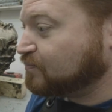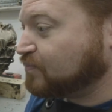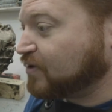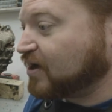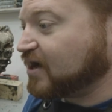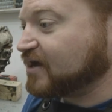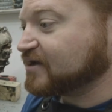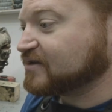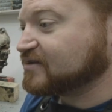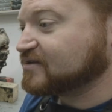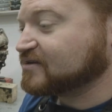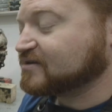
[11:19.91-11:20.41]

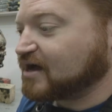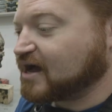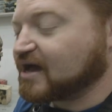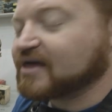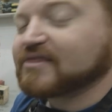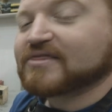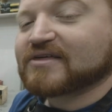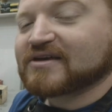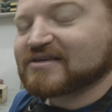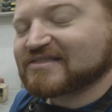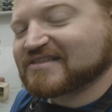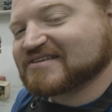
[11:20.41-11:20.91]
but I
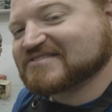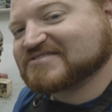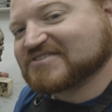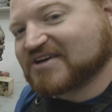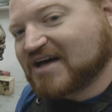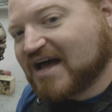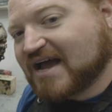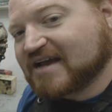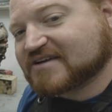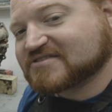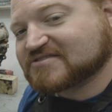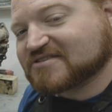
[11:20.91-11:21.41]
think this
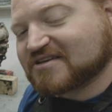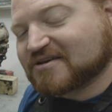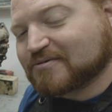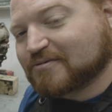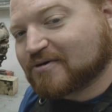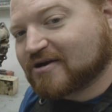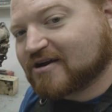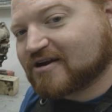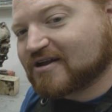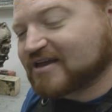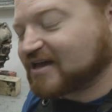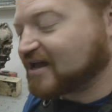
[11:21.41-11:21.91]
will actually
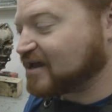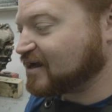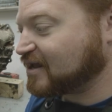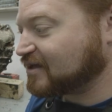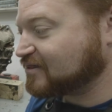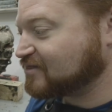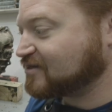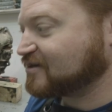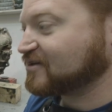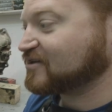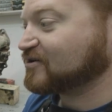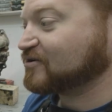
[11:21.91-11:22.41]
work and I
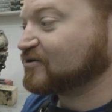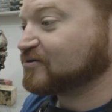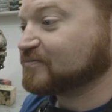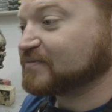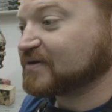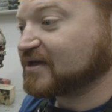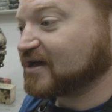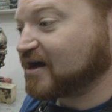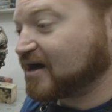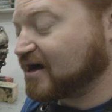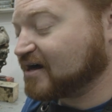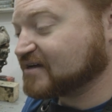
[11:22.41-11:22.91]
think it'll
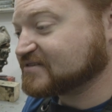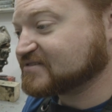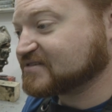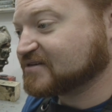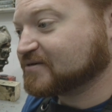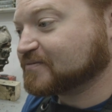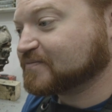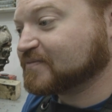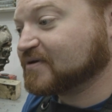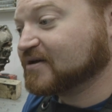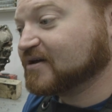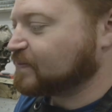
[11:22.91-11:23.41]
be
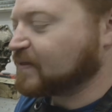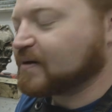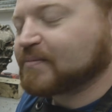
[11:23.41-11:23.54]
awesome.